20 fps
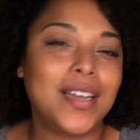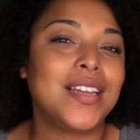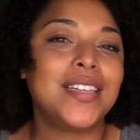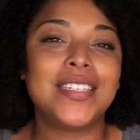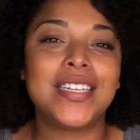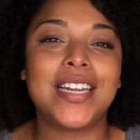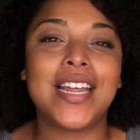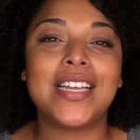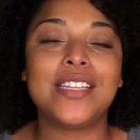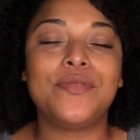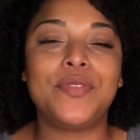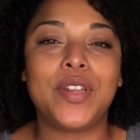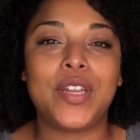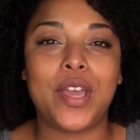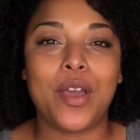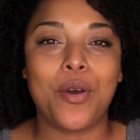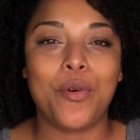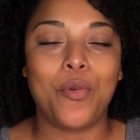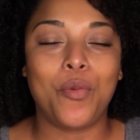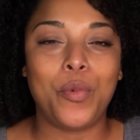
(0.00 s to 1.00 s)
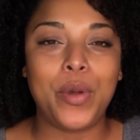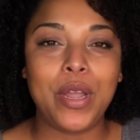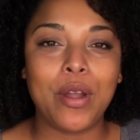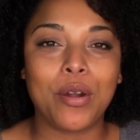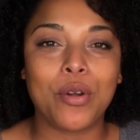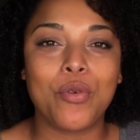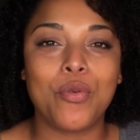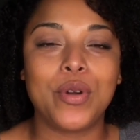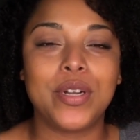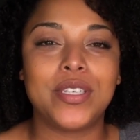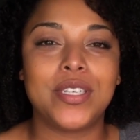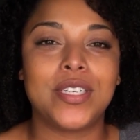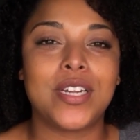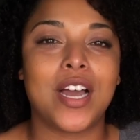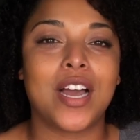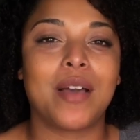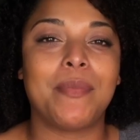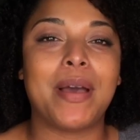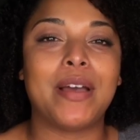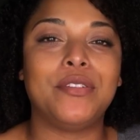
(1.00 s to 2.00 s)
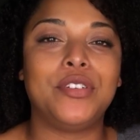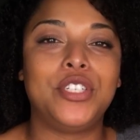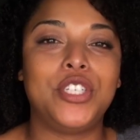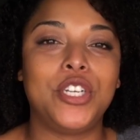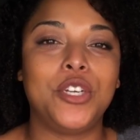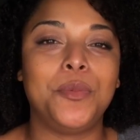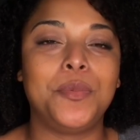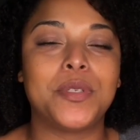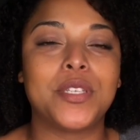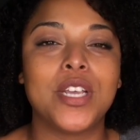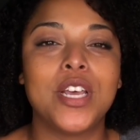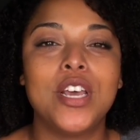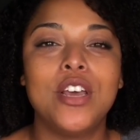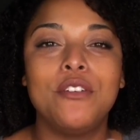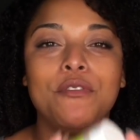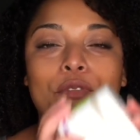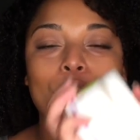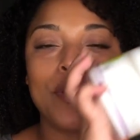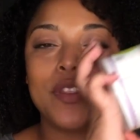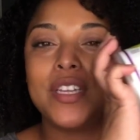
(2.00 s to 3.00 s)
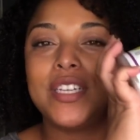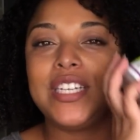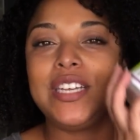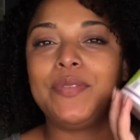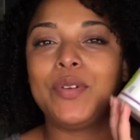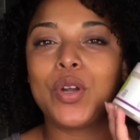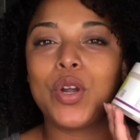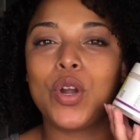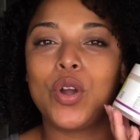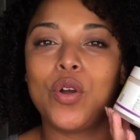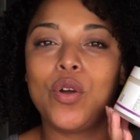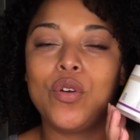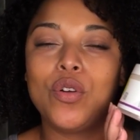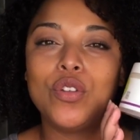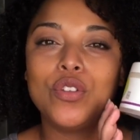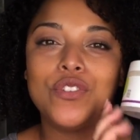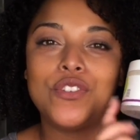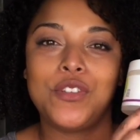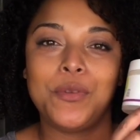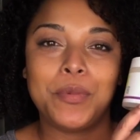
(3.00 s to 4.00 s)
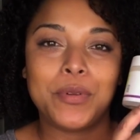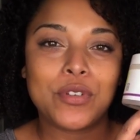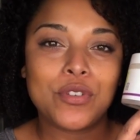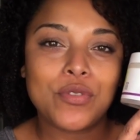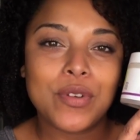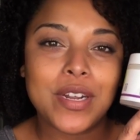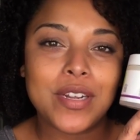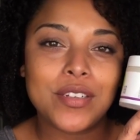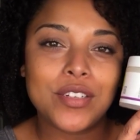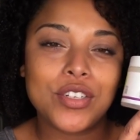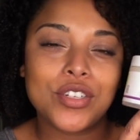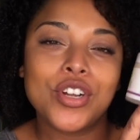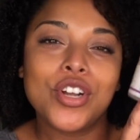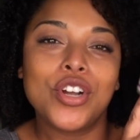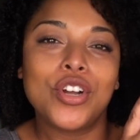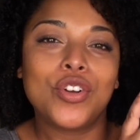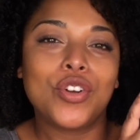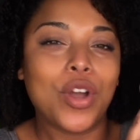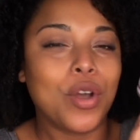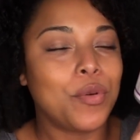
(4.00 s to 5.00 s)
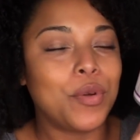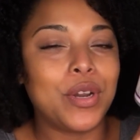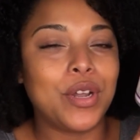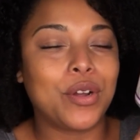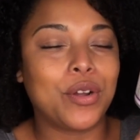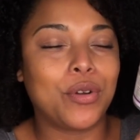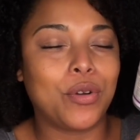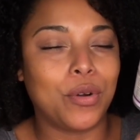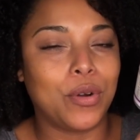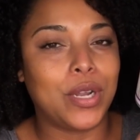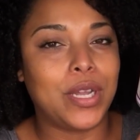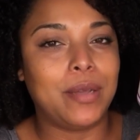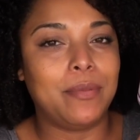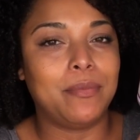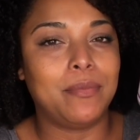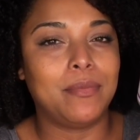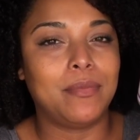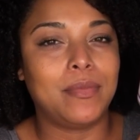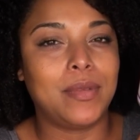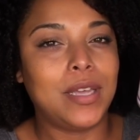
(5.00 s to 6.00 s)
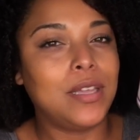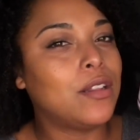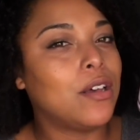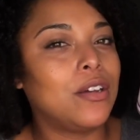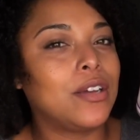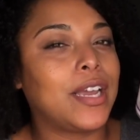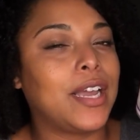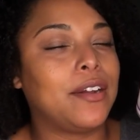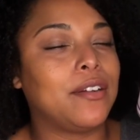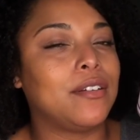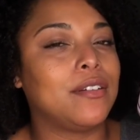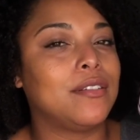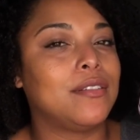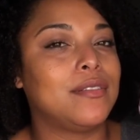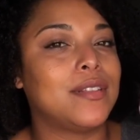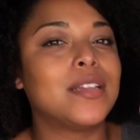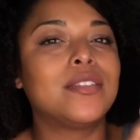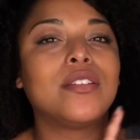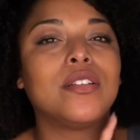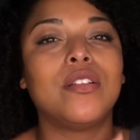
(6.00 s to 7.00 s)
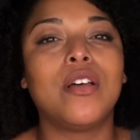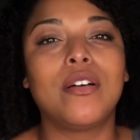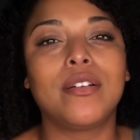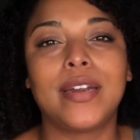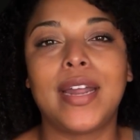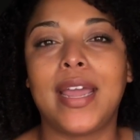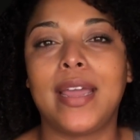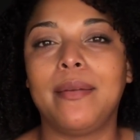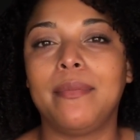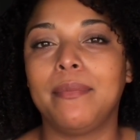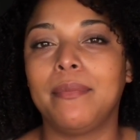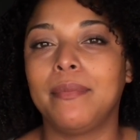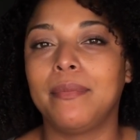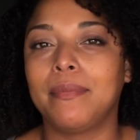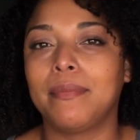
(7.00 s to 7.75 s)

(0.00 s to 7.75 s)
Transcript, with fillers: In today's video, we are going to talk about dupes for the DevaCurl Super Stretch Coconut Cream Elongator. That's a long name.